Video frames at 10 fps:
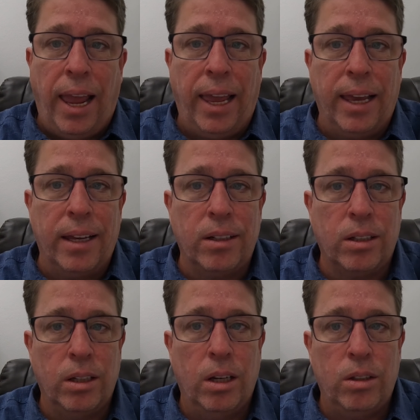
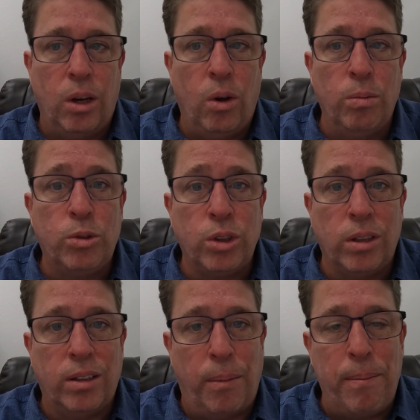And the home should
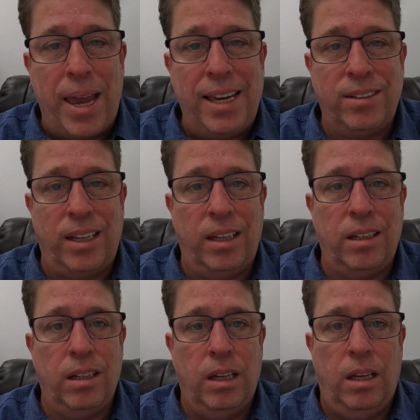look
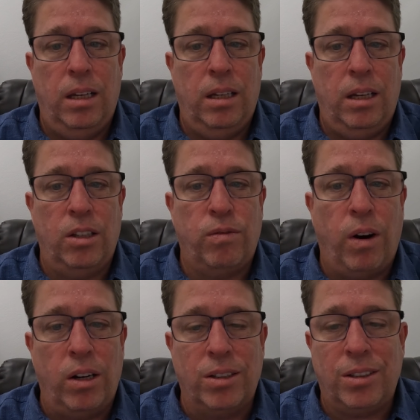amazing as
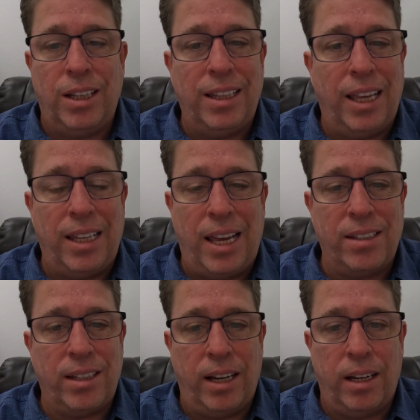far as
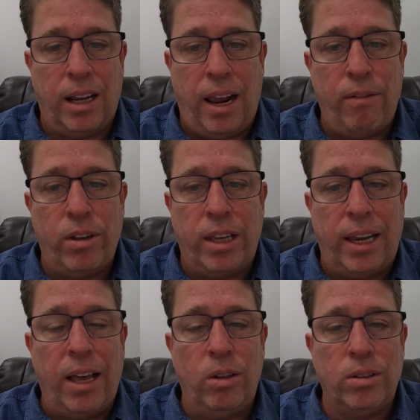cleanliness and everything
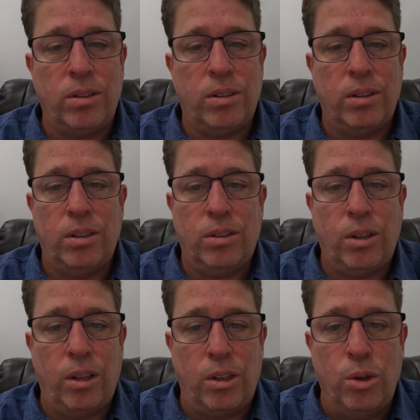else
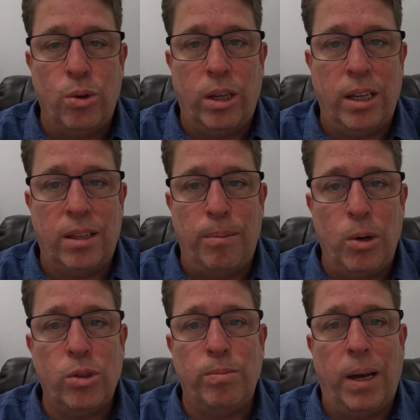so that you can get the
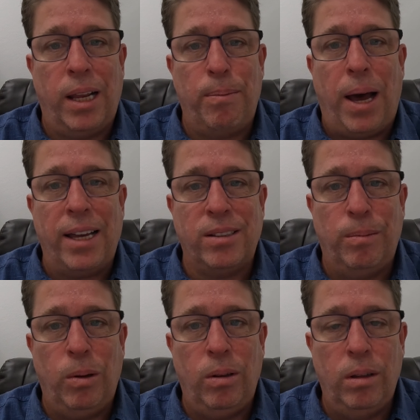most money
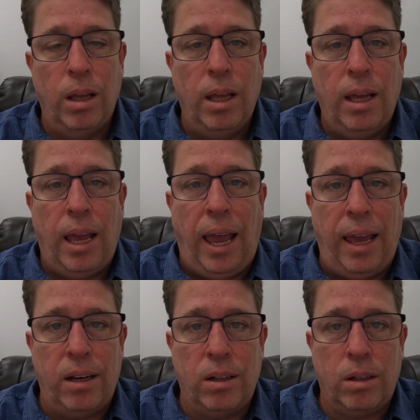possible
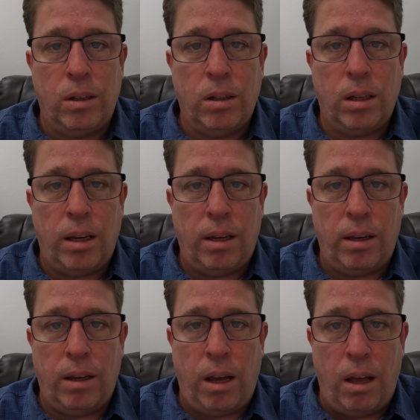and
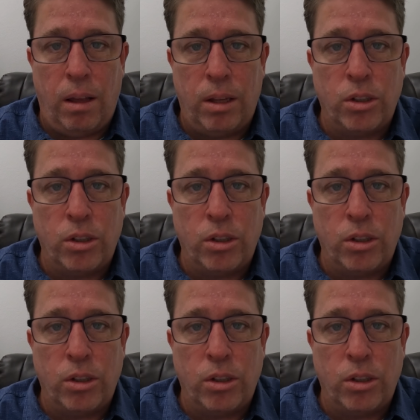uh,